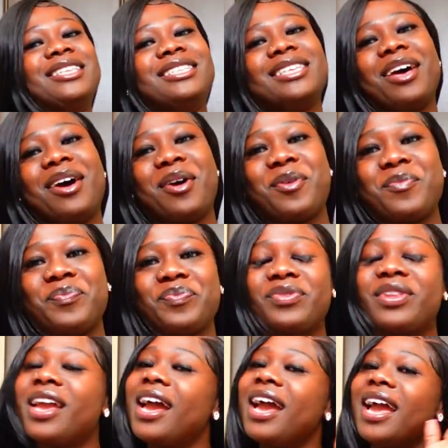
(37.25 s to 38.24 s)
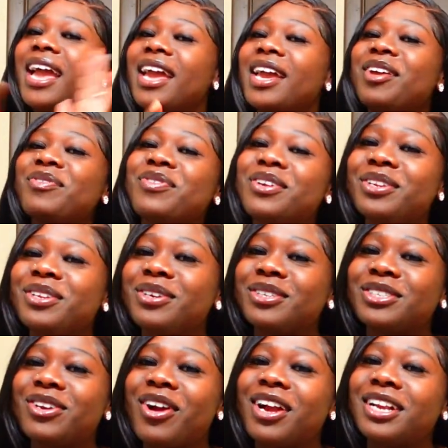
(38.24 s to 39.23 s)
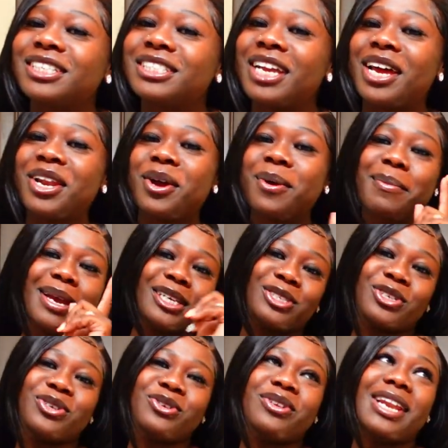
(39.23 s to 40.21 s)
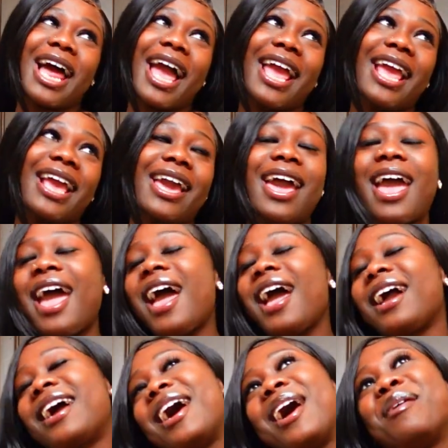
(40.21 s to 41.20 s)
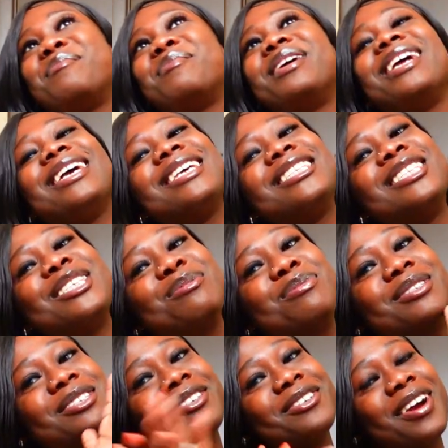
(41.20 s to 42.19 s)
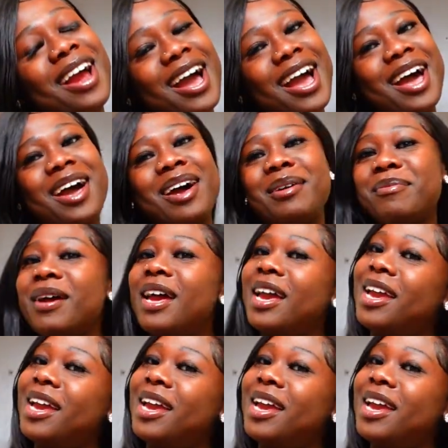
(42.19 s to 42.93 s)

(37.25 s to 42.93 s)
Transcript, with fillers: So, if you're new to our channel, make sure you like, comment, and subscribe.